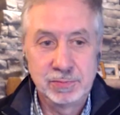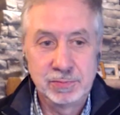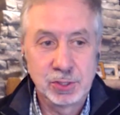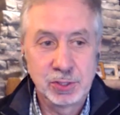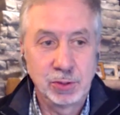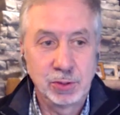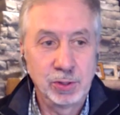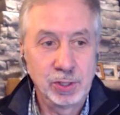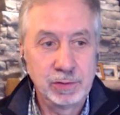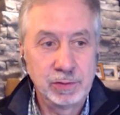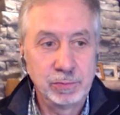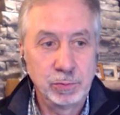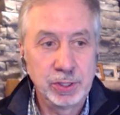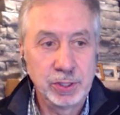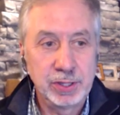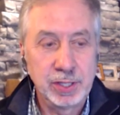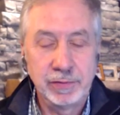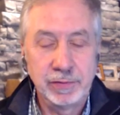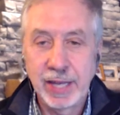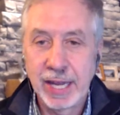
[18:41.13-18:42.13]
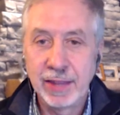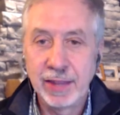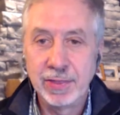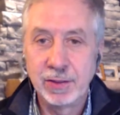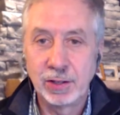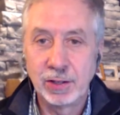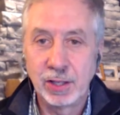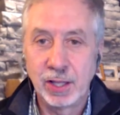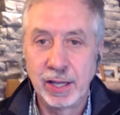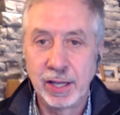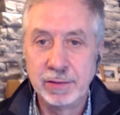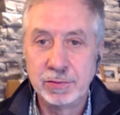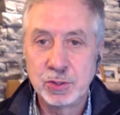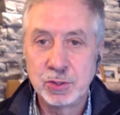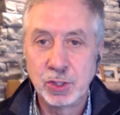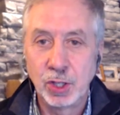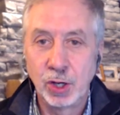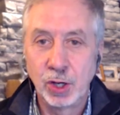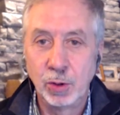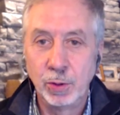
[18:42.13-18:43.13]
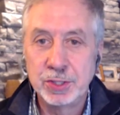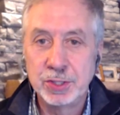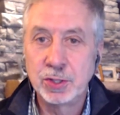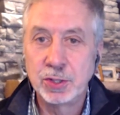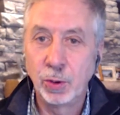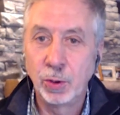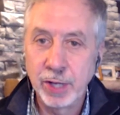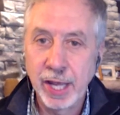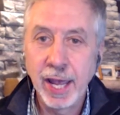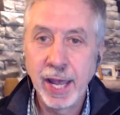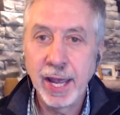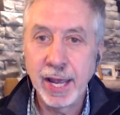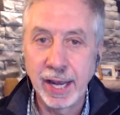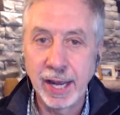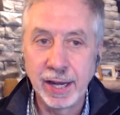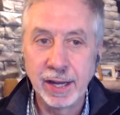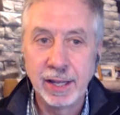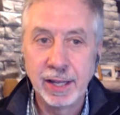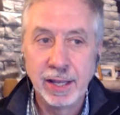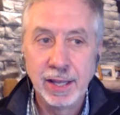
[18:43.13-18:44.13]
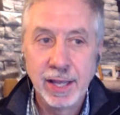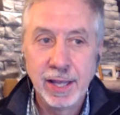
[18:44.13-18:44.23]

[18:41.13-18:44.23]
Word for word: total of what they've had in their life. So it's okay.